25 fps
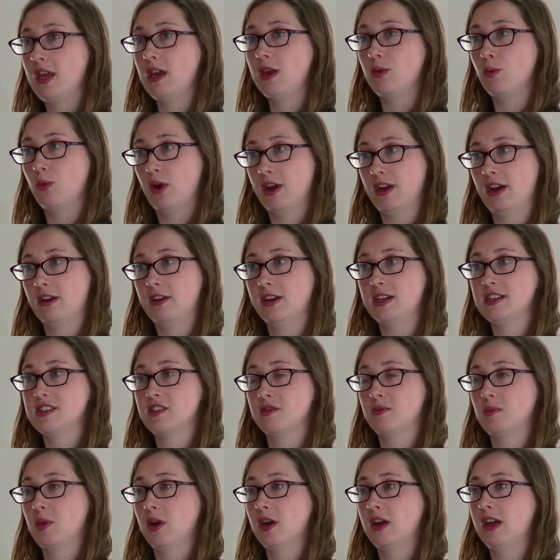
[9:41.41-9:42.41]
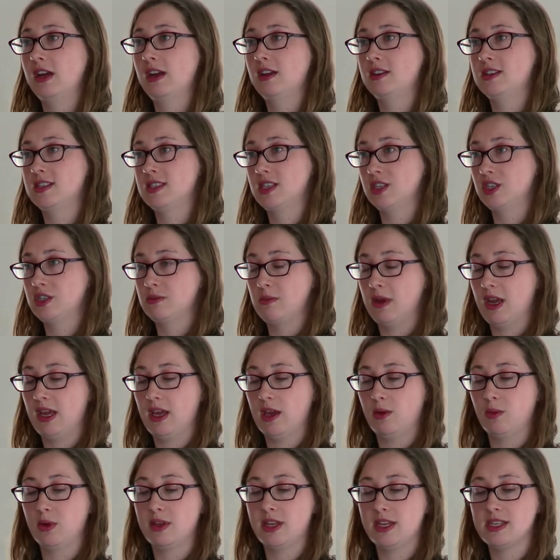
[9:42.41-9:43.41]
in what areas of my
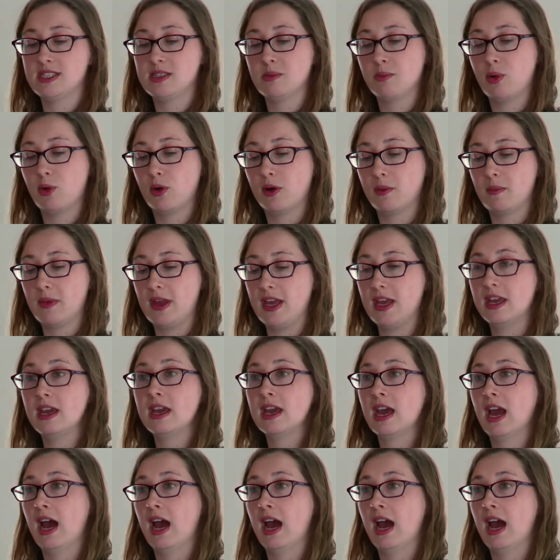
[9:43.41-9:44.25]
decision-making will they support me,